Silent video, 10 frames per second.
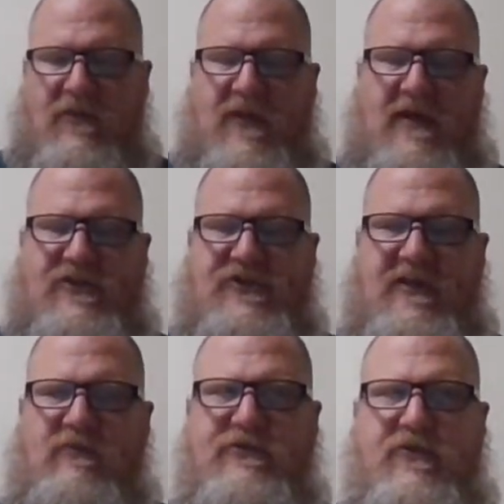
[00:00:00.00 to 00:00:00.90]
that
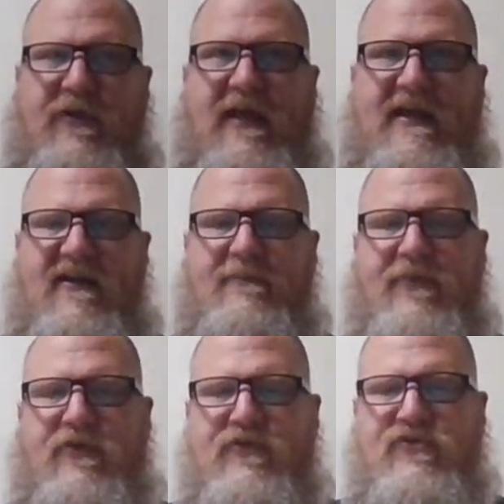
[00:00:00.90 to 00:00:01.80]
she was going to
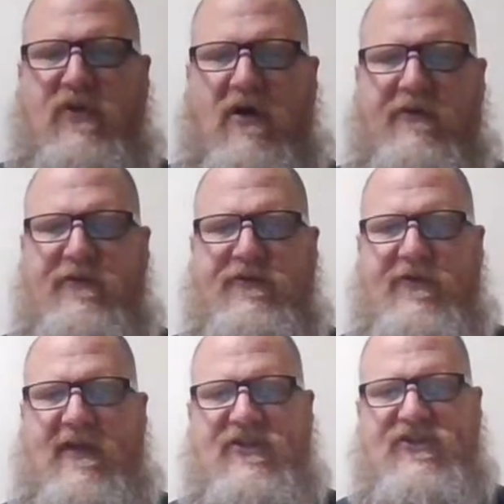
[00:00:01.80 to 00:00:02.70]
help her daughter
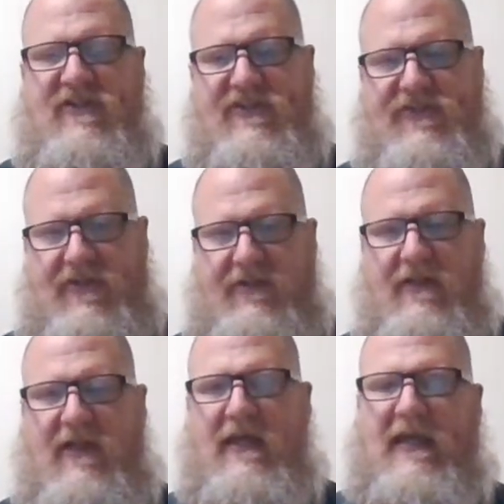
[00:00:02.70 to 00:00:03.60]

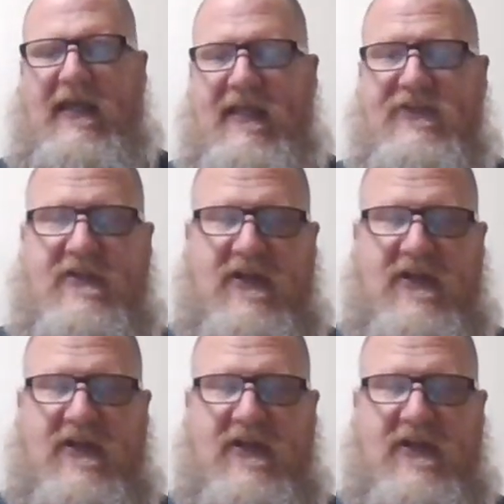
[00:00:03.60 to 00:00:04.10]
transition into